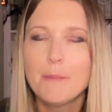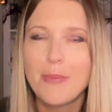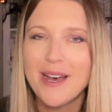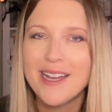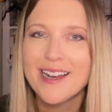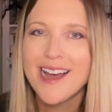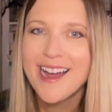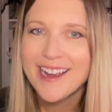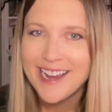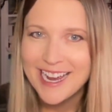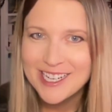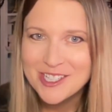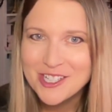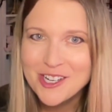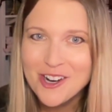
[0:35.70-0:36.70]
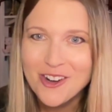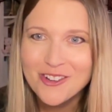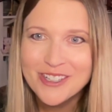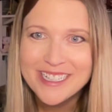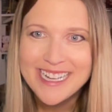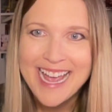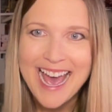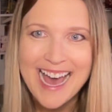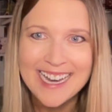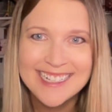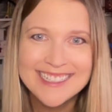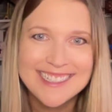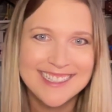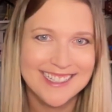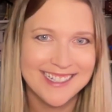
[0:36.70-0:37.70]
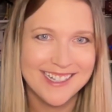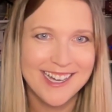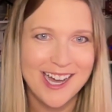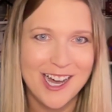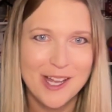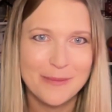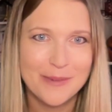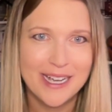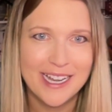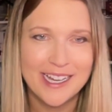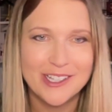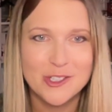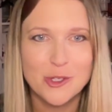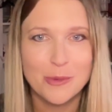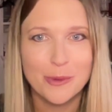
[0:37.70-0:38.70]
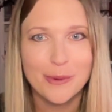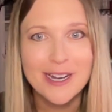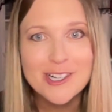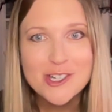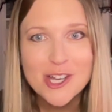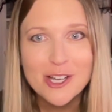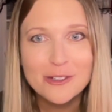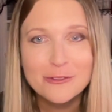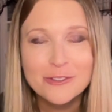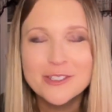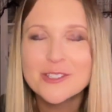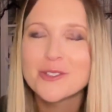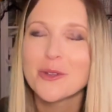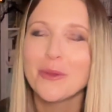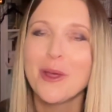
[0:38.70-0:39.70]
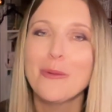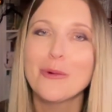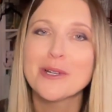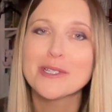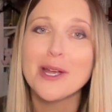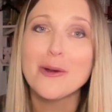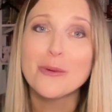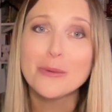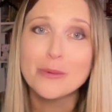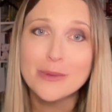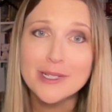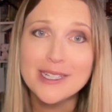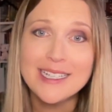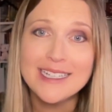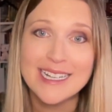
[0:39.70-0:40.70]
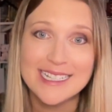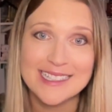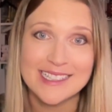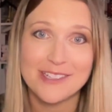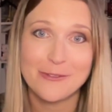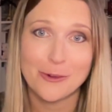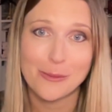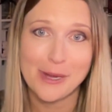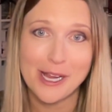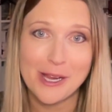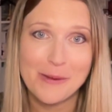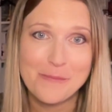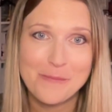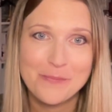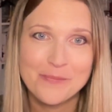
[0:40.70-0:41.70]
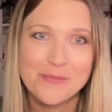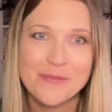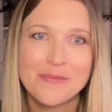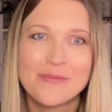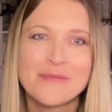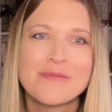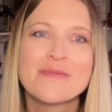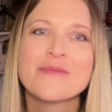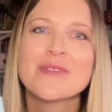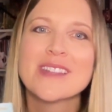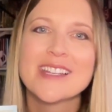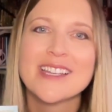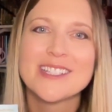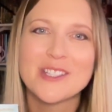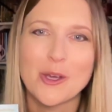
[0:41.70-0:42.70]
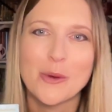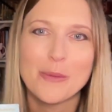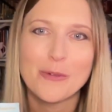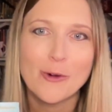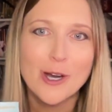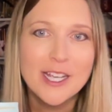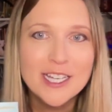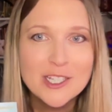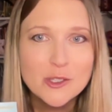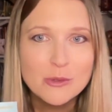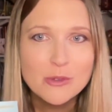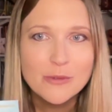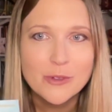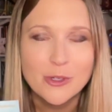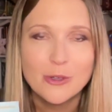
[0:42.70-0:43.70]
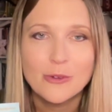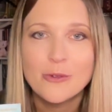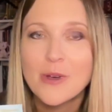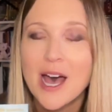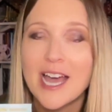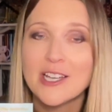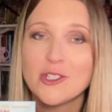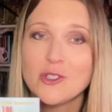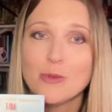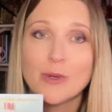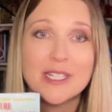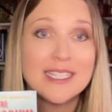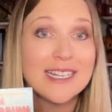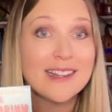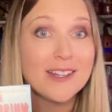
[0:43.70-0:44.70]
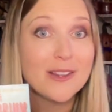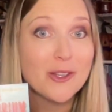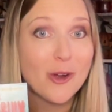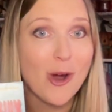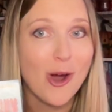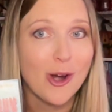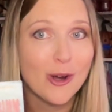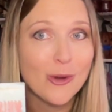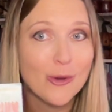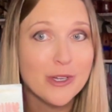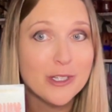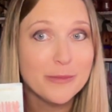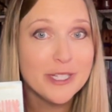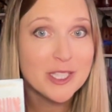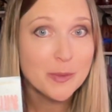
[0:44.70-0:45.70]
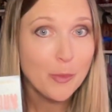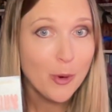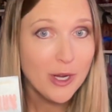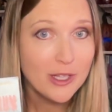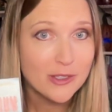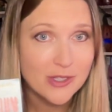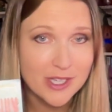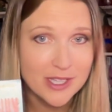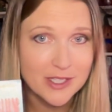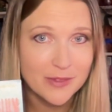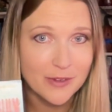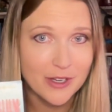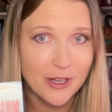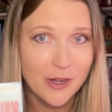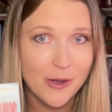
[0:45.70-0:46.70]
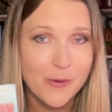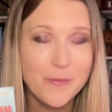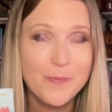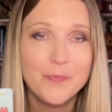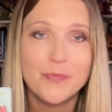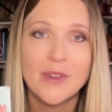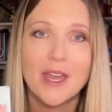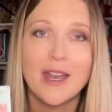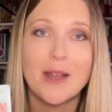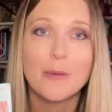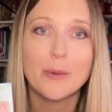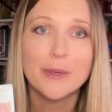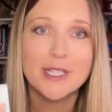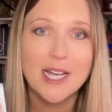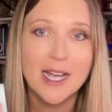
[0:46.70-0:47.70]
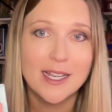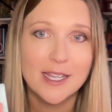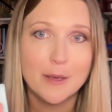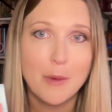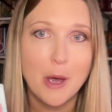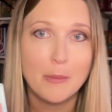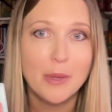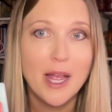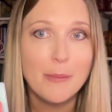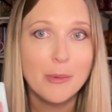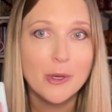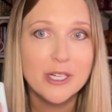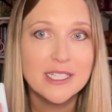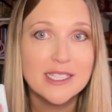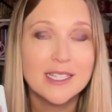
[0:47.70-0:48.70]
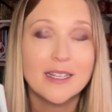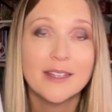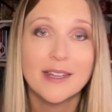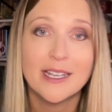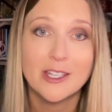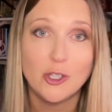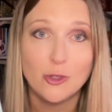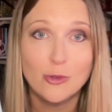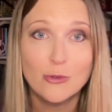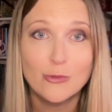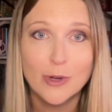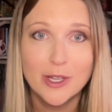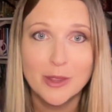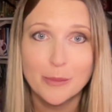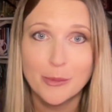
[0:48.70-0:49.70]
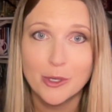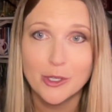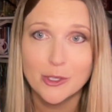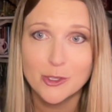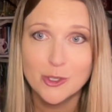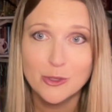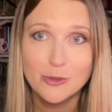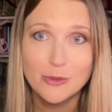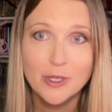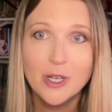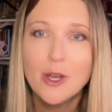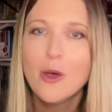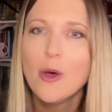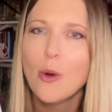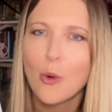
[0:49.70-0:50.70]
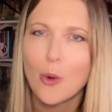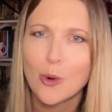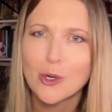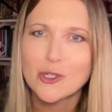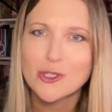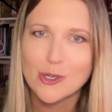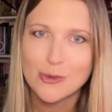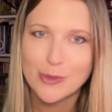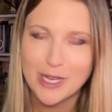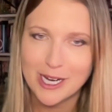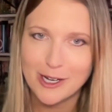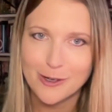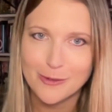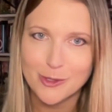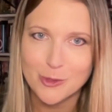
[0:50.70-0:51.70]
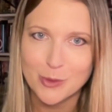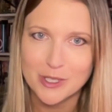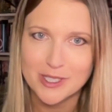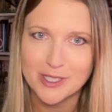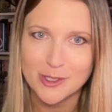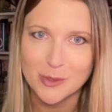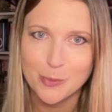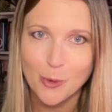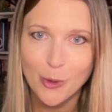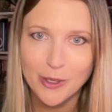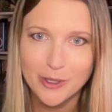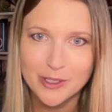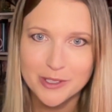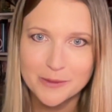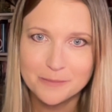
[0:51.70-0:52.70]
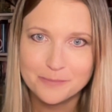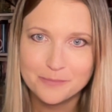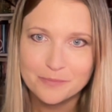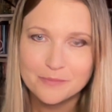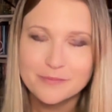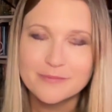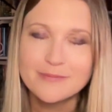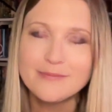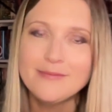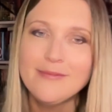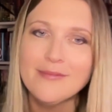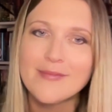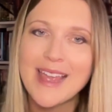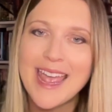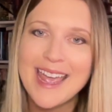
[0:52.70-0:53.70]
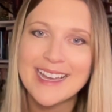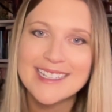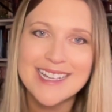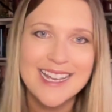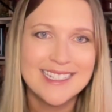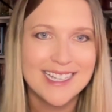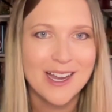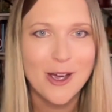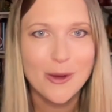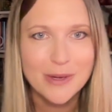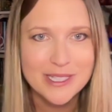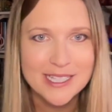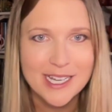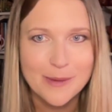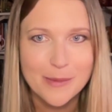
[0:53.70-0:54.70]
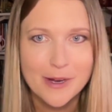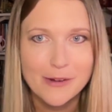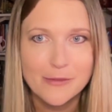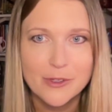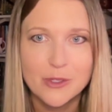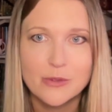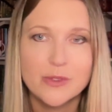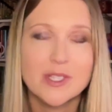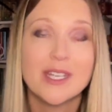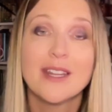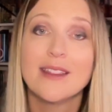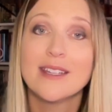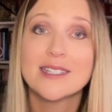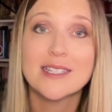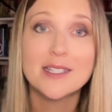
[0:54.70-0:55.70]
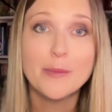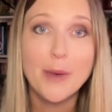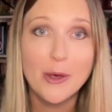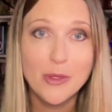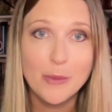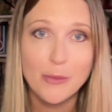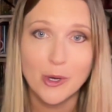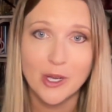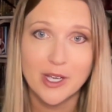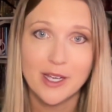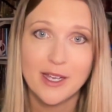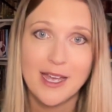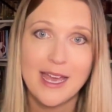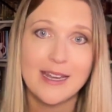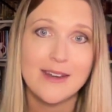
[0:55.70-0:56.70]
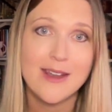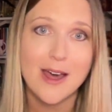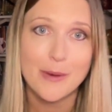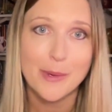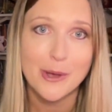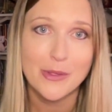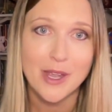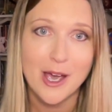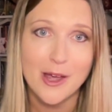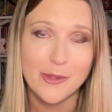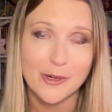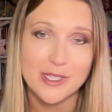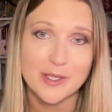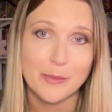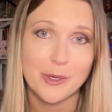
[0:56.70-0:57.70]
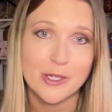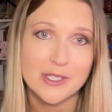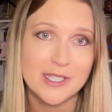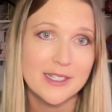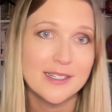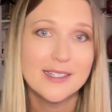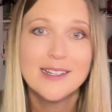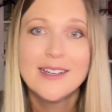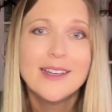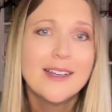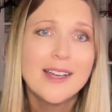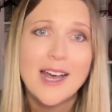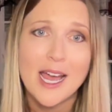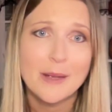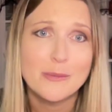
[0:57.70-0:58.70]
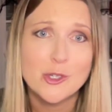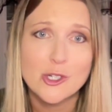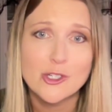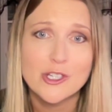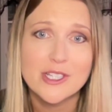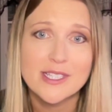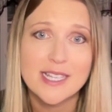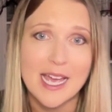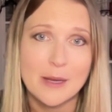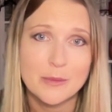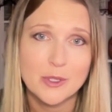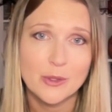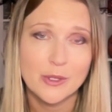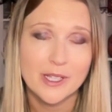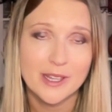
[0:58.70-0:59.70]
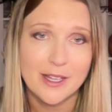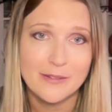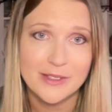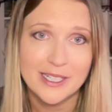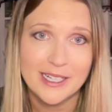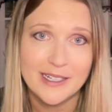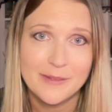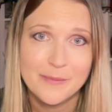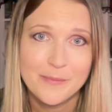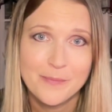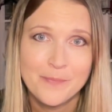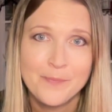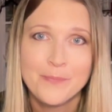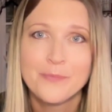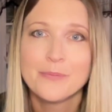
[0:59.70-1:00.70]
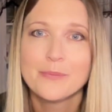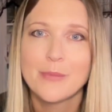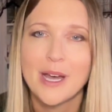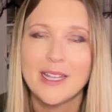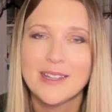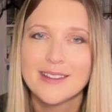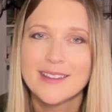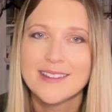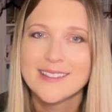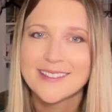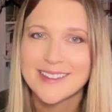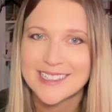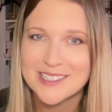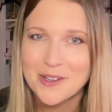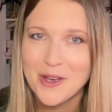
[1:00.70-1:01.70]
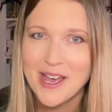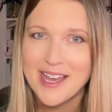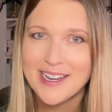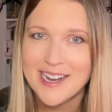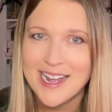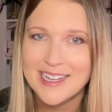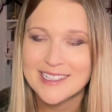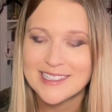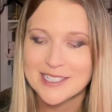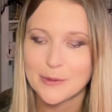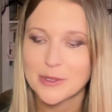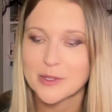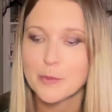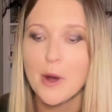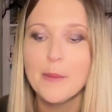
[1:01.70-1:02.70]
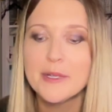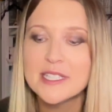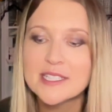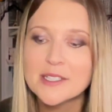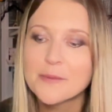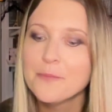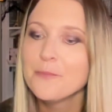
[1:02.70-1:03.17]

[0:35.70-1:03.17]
But I actually already had it sitting on my to-be-read shelf, so that worked out really nicely for me. So before I get into the review, I do want to say that there are going to be spoilers in this video, and I will be talking about plot points like you've read the book too, or don't care if the twists are spoiled. And as I always say in my reviews, this is about the book and not about the author as a person. I'm sure she is absolutely lovely. But let's go ahead and see what this promised.